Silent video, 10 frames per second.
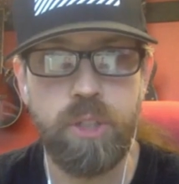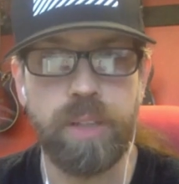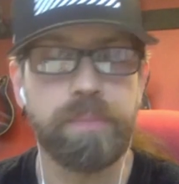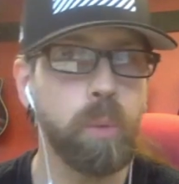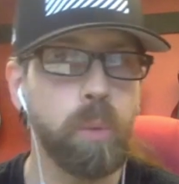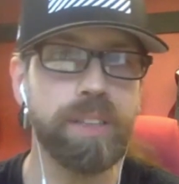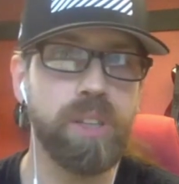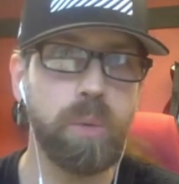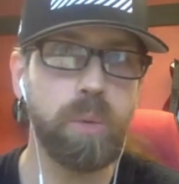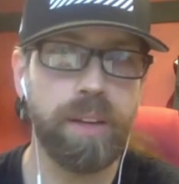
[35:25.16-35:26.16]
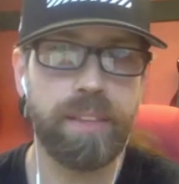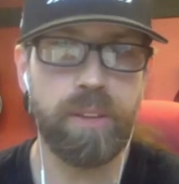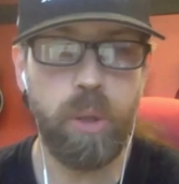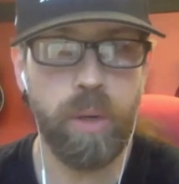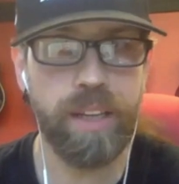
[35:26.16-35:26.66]
sure. Well, so
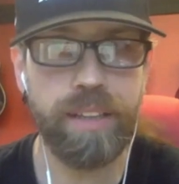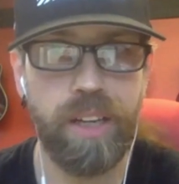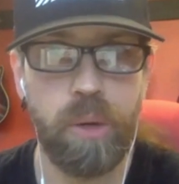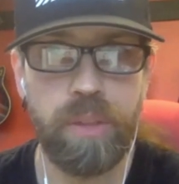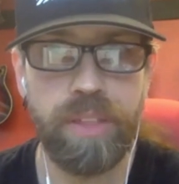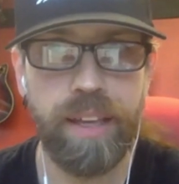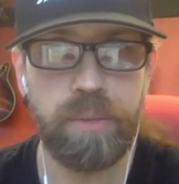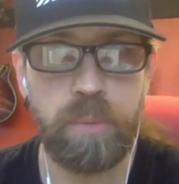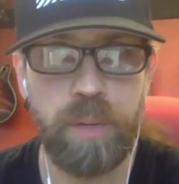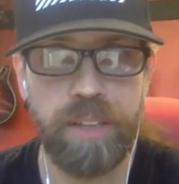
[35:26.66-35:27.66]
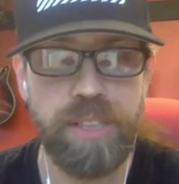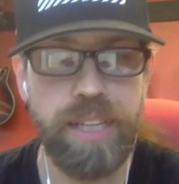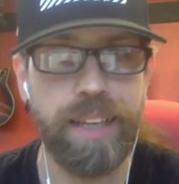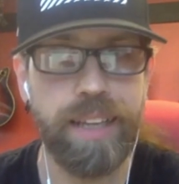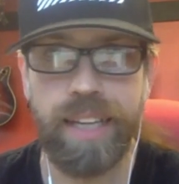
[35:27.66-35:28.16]
one quick, you know, thing what you
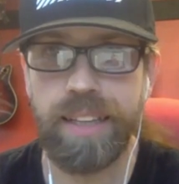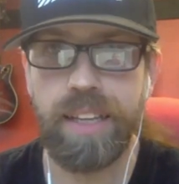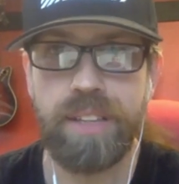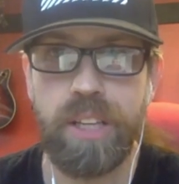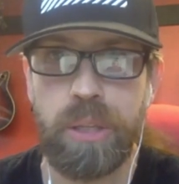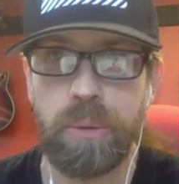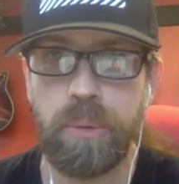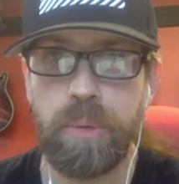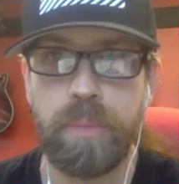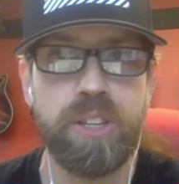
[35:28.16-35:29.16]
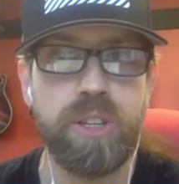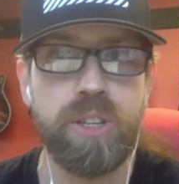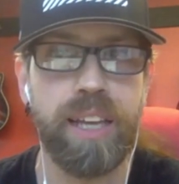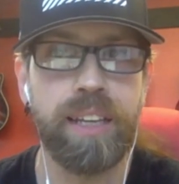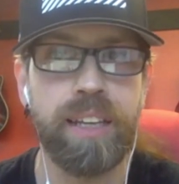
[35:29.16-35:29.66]
said, like I love that you you
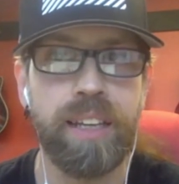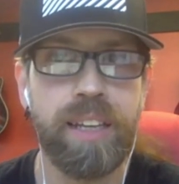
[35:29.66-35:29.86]
mentioned that.